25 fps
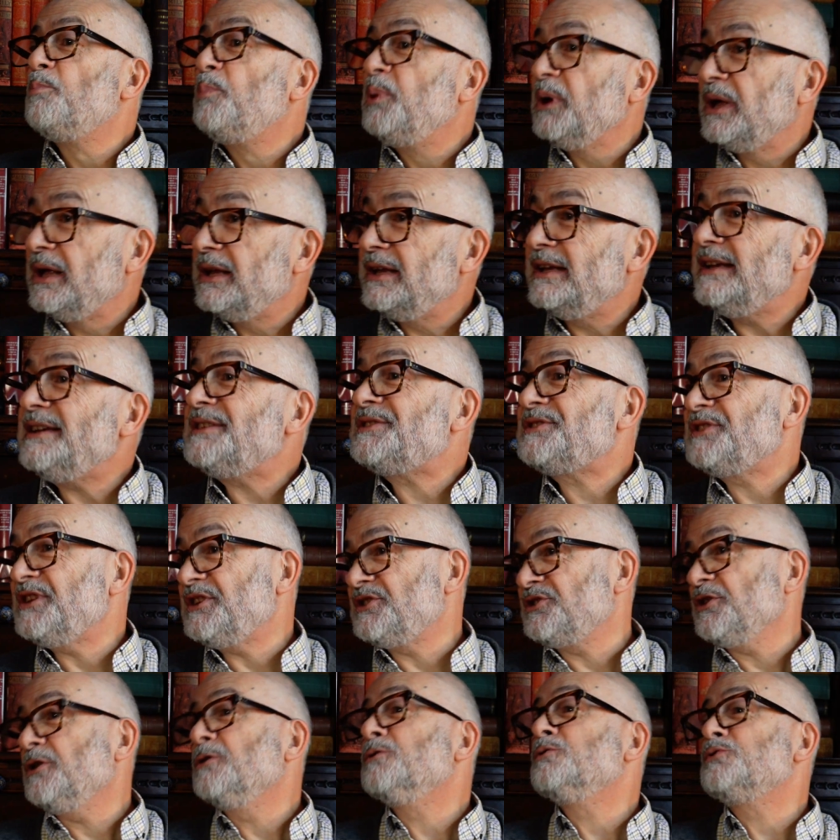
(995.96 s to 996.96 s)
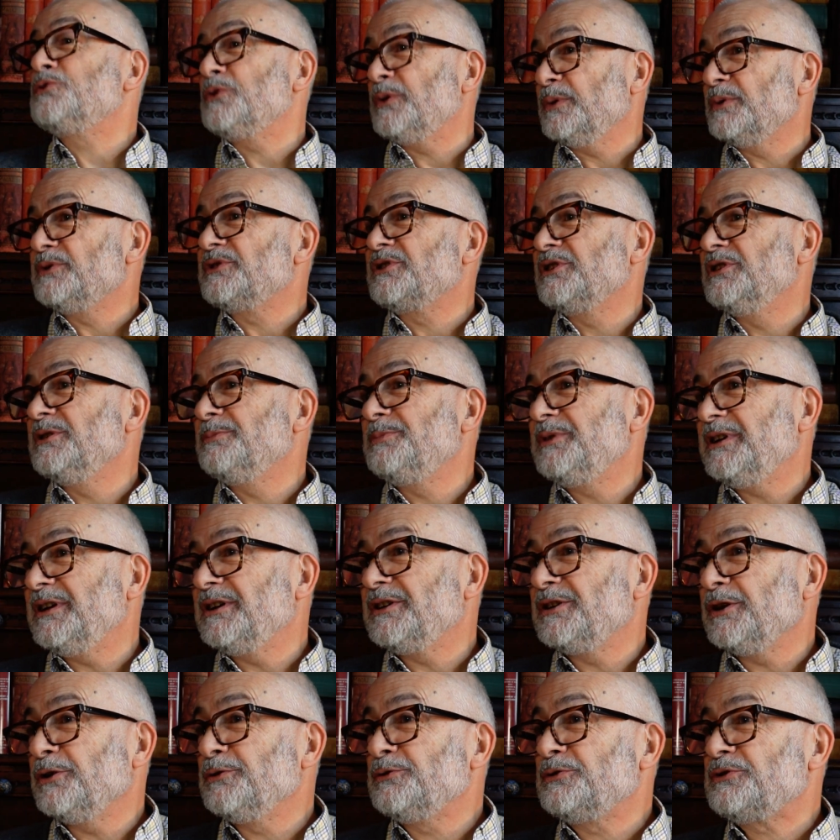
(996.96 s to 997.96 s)
but at least he told you it was going to be a
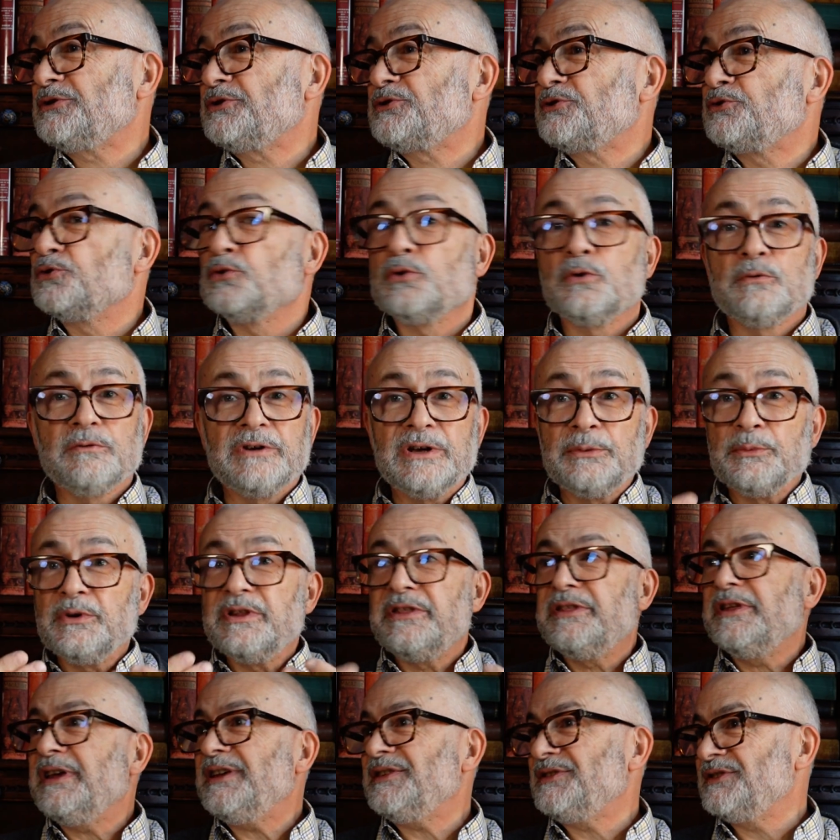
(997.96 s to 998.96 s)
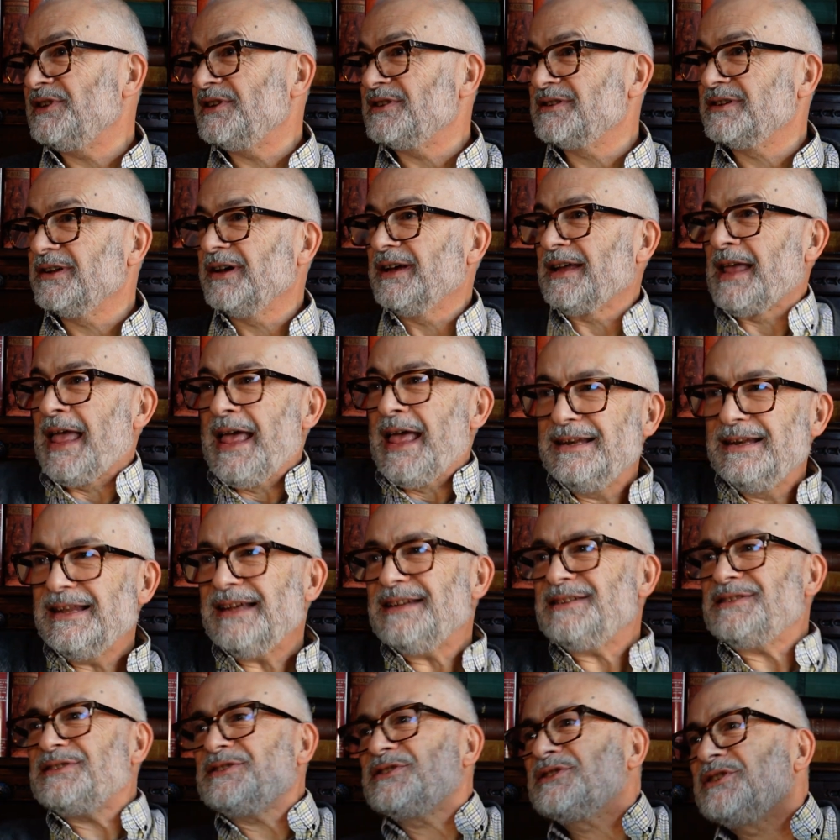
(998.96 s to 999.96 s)
ghost story. With this, it's like,
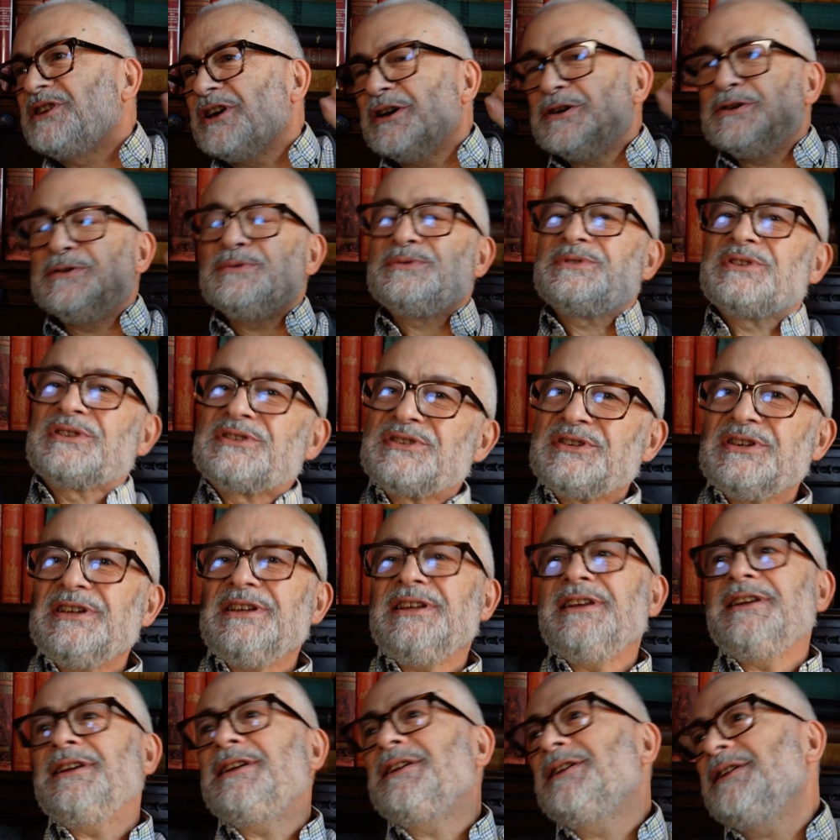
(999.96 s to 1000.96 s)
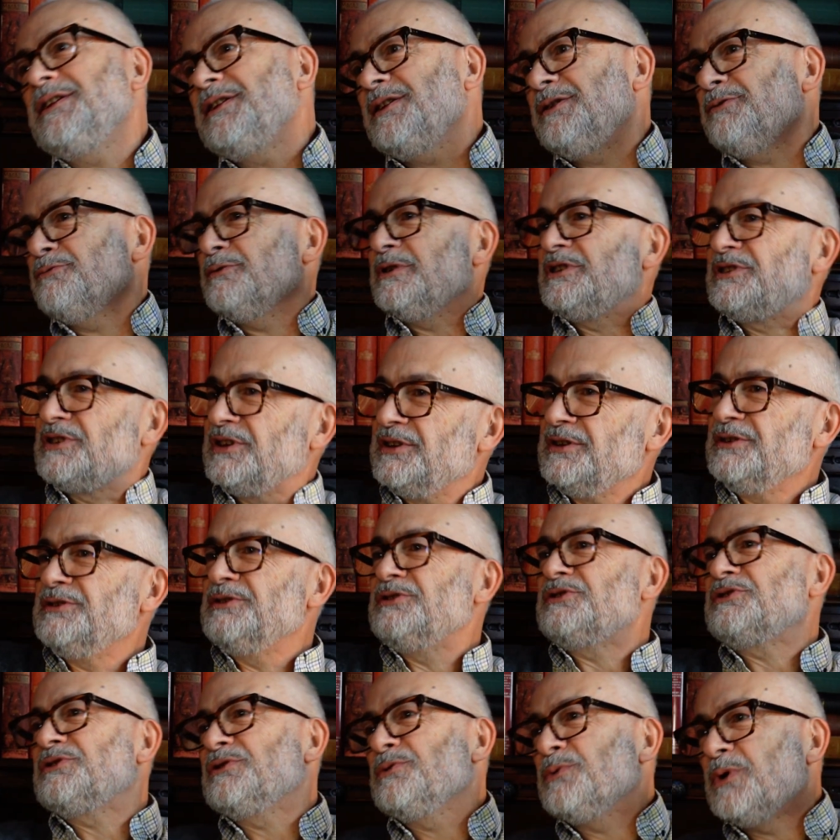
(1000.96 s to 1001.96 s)
Let's go to see Return
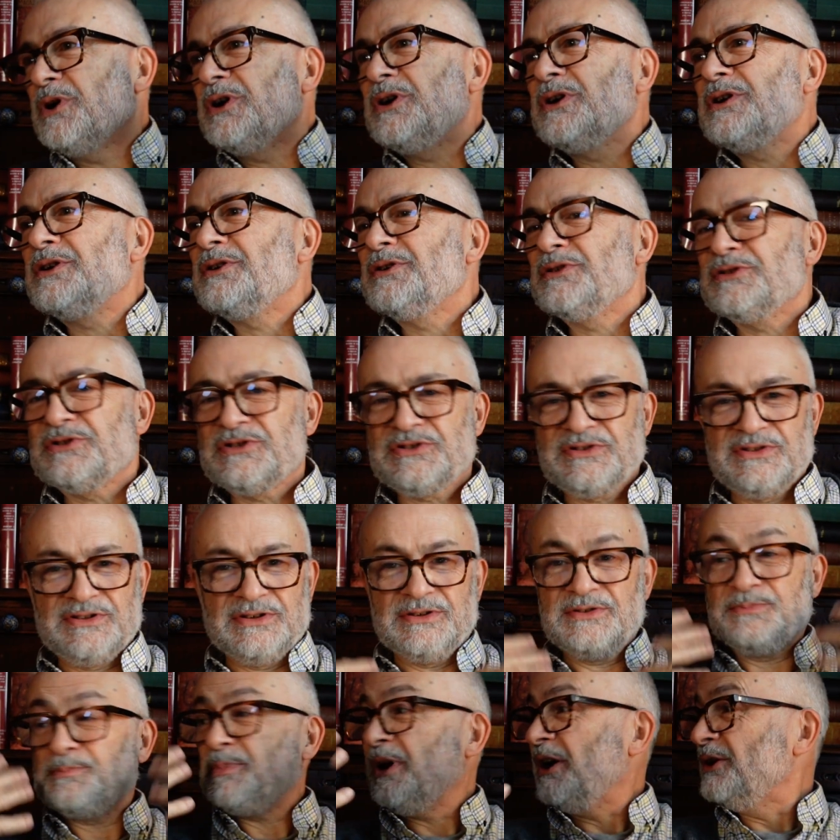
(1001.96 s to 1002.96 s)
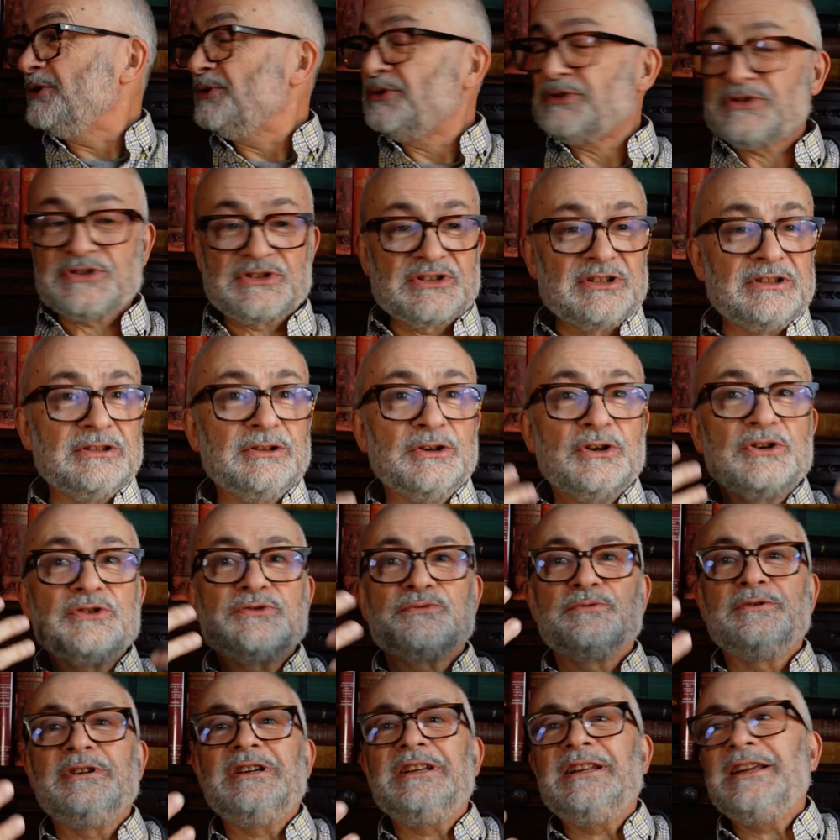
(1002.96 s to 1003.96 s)
to Oz. The poster looks
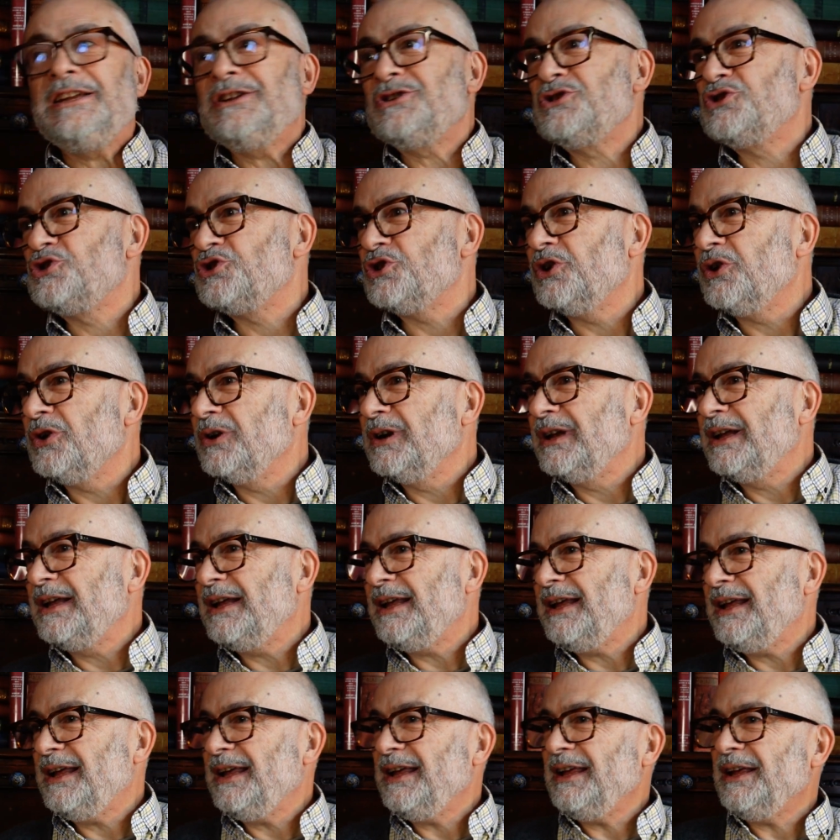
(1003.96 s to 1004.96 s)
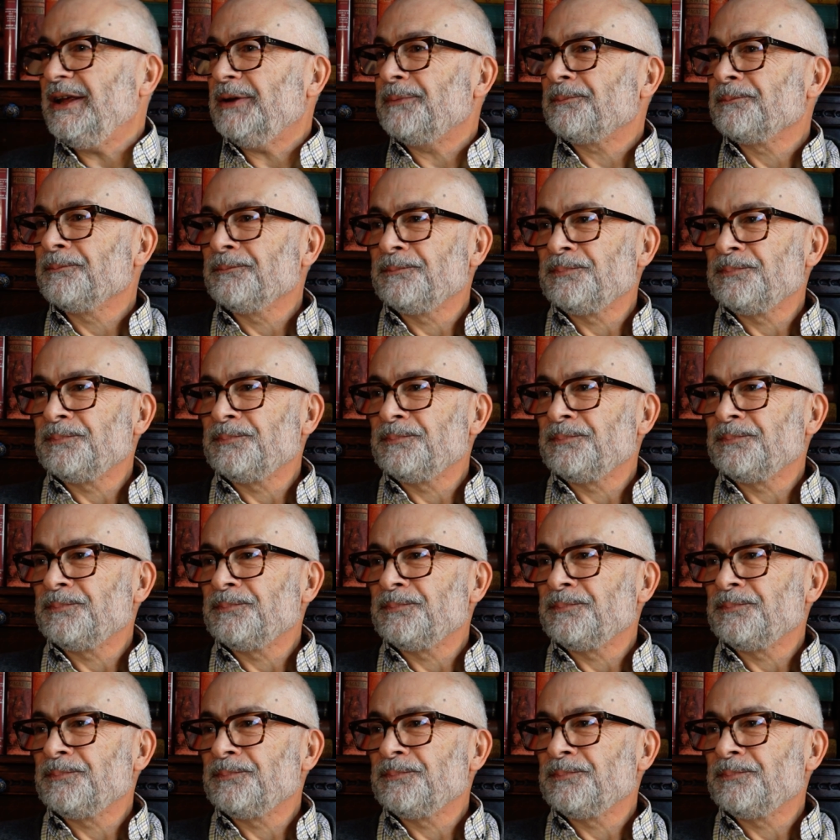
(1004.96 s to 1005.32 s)
really jolly.